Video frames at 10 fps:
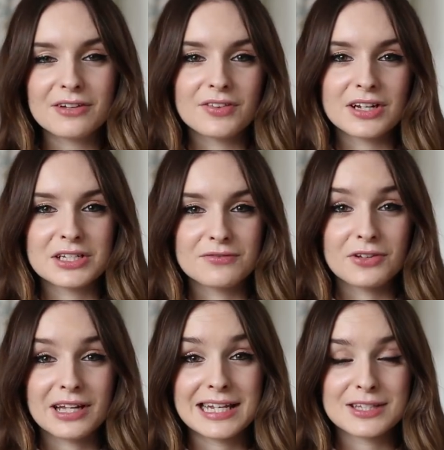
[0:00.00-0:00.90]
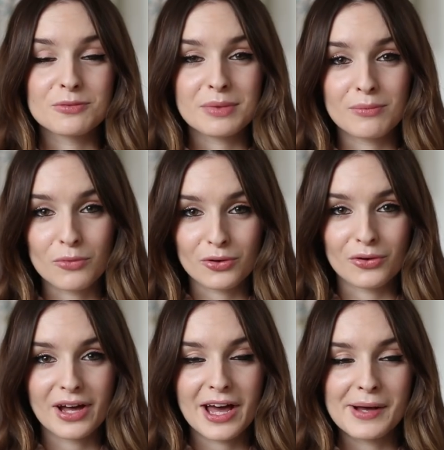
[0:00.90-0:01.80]
up for the idea of doing a little bit
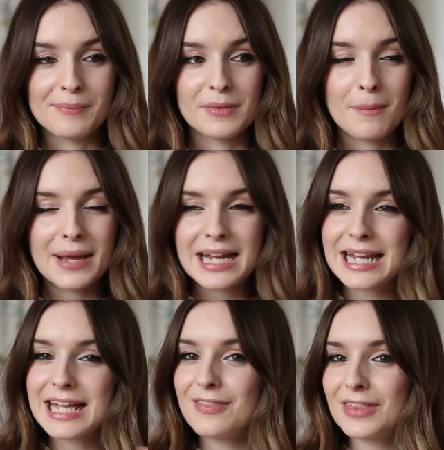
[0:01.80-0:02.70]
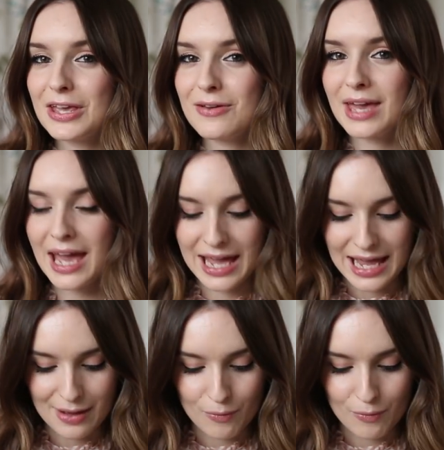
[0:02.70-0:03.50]
more, mainly in the UK.